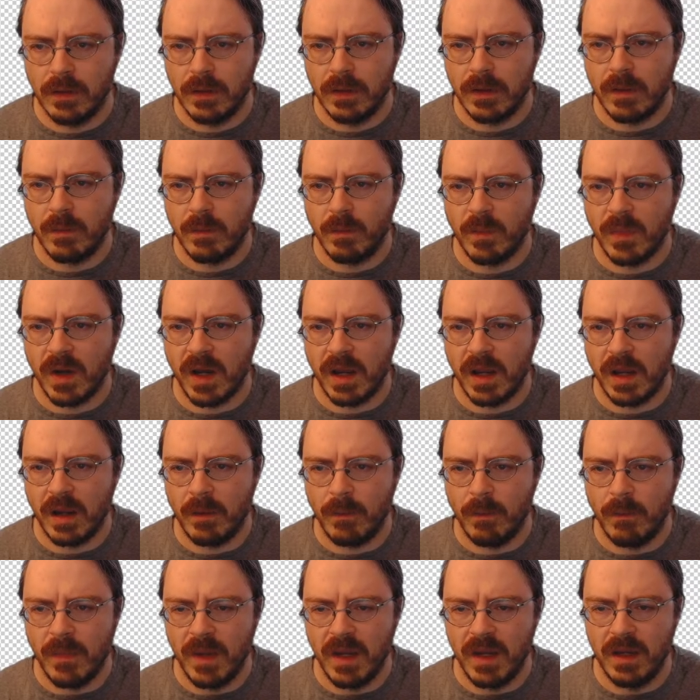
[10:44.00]
And then by
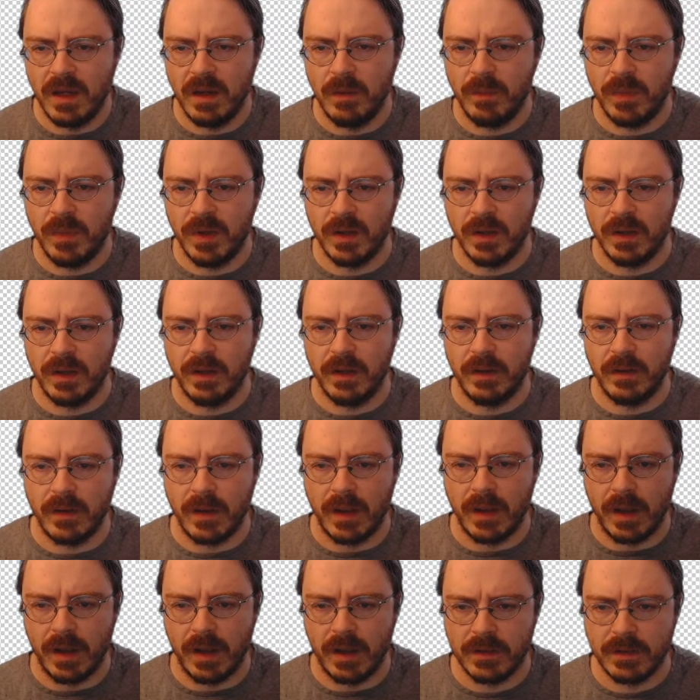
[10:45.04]
manipulating
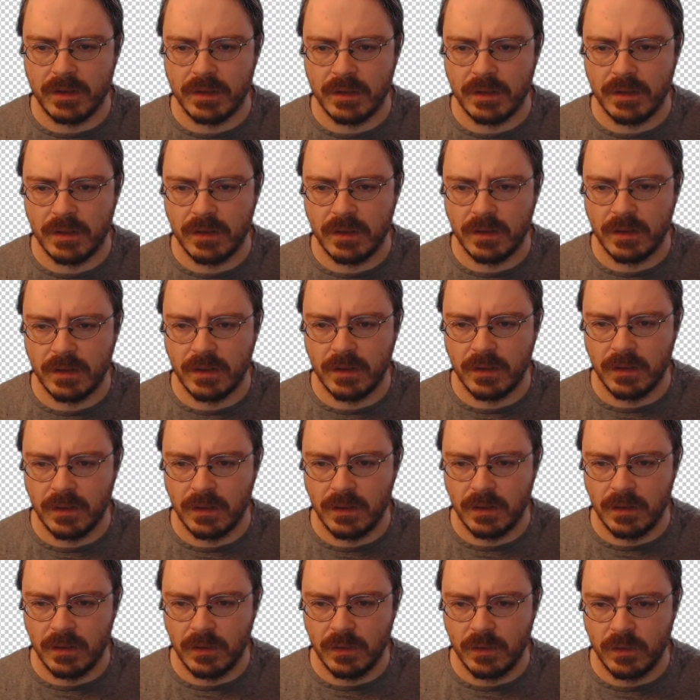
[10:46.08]
that,
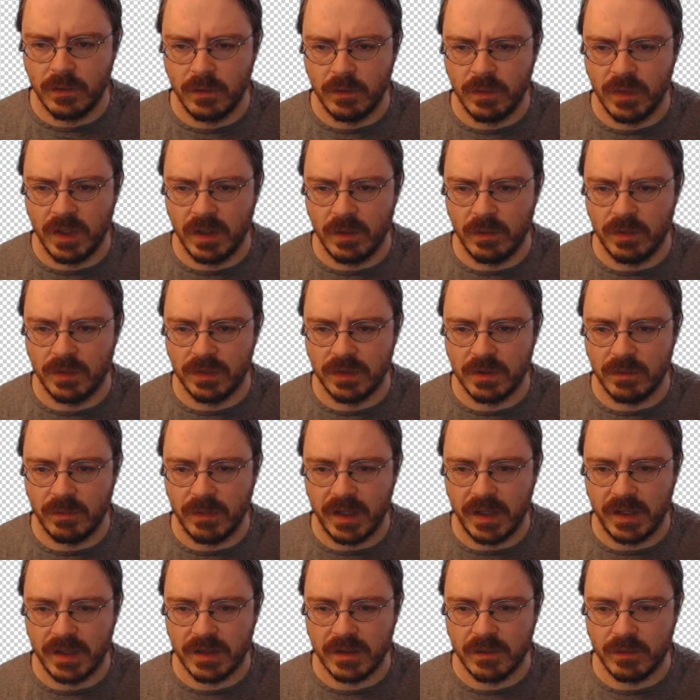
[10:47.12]
we'll be able to
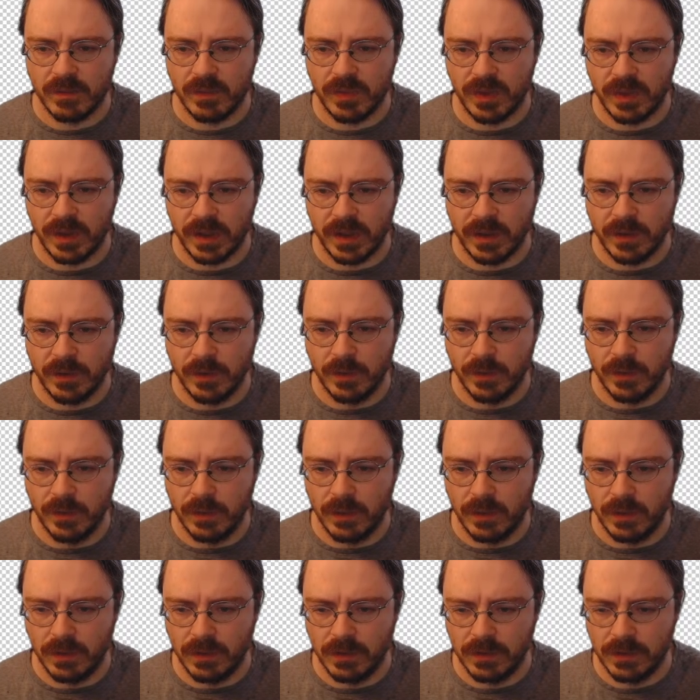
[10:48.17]
make some pretty
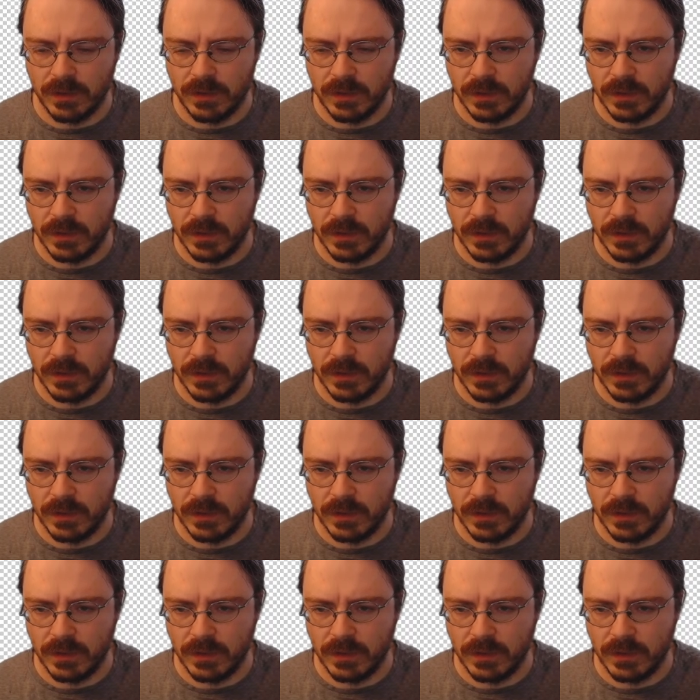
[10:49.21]
cool